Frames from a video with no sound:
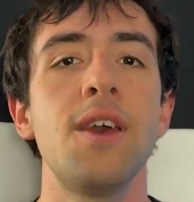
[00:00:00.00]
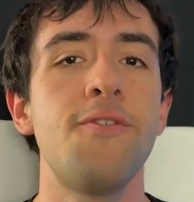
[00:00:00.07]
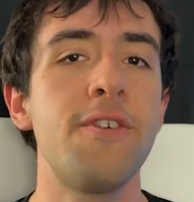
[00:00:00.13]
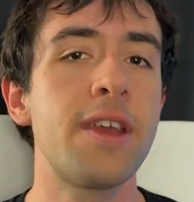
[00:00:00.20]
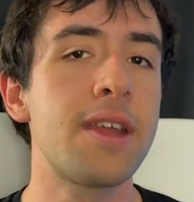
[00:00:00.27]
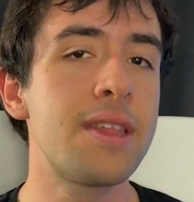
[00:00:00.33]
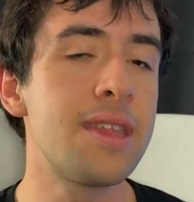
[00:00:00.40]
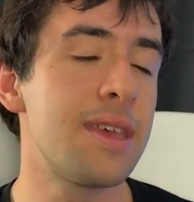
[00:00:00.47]
I
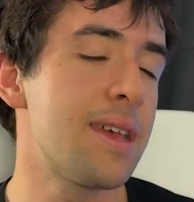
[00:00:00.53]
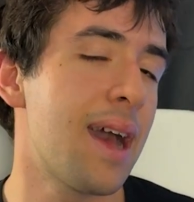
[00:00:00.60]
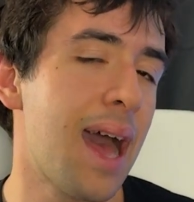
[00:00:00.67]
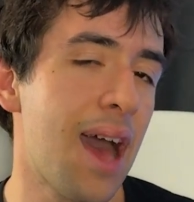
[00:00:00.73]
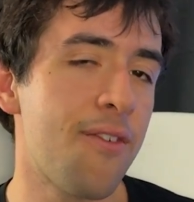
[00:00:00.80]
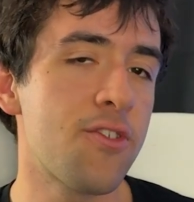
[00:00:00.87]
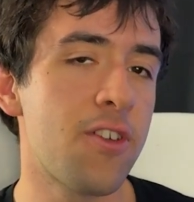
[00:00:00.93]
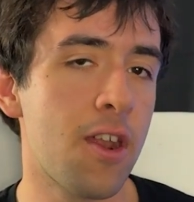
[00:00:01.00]
think the
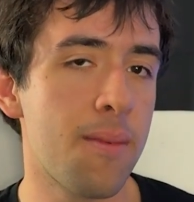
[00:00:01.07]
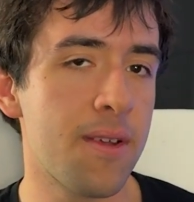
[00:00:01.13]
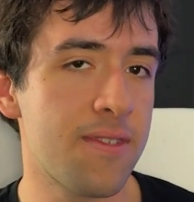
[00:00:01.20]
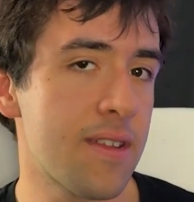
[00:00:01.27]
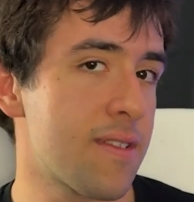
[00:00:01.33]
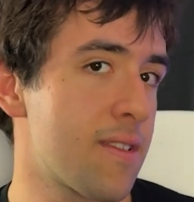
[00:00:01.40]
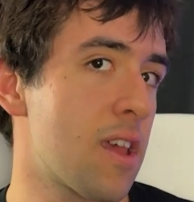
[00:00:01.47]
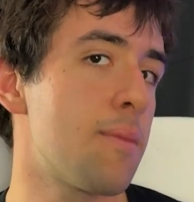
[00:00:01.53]
half a terabyte,
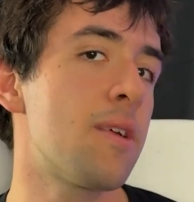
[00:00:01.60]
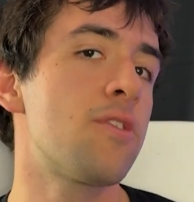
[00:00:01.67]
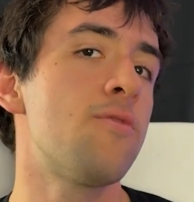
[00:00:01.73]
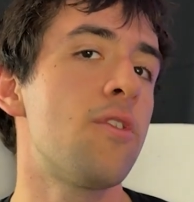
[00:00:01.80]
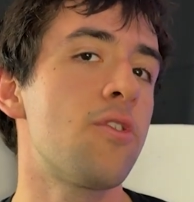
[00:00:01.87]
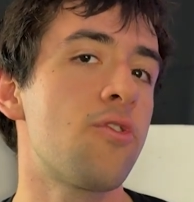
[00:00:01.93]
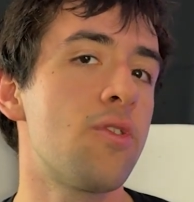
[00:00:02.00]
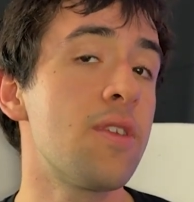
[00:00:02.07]
six gigabytes
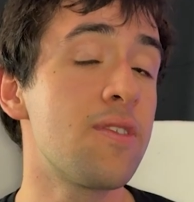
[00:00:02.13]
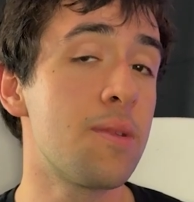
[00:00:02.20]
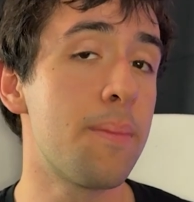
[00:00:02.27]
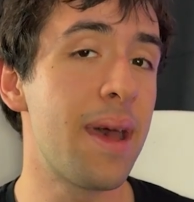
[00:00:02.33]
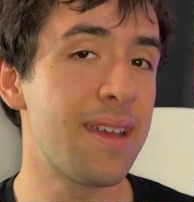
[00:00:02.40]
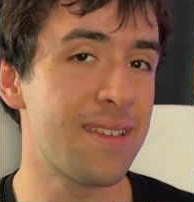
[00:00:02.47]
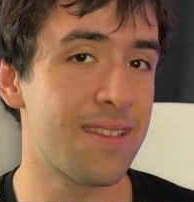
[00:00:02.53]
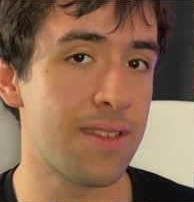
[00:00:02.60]
version is the
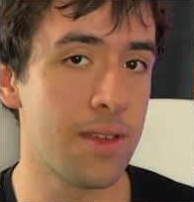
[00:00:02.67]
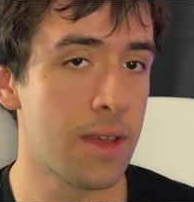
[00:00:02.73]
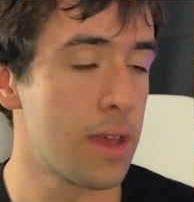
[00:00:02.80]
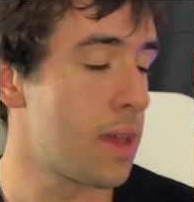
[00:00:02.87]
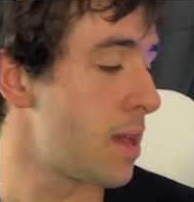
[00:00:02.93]
best.